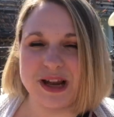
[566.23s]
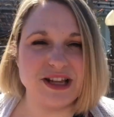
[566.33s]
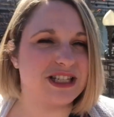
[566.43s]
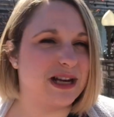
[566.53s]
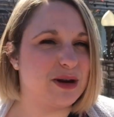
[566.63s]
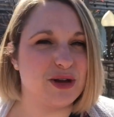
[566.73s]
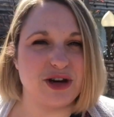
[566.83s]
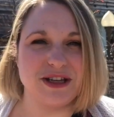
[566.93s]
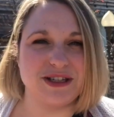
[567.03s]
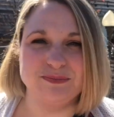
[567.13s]
and cinnamon
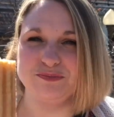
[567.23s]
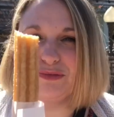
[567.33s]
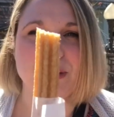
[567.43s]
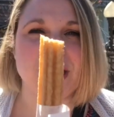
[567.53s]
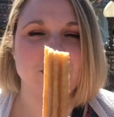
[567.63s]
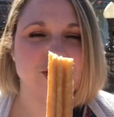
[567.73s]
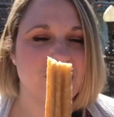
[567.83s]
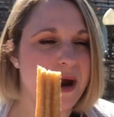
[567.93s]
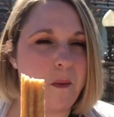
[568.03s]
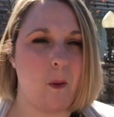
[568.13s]
goodness. Brad, you want
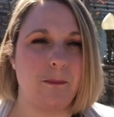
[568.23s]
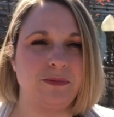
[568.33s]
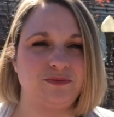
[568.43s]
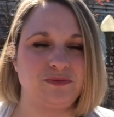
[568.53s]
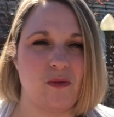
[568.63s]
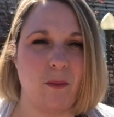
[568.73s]
to try? Yes.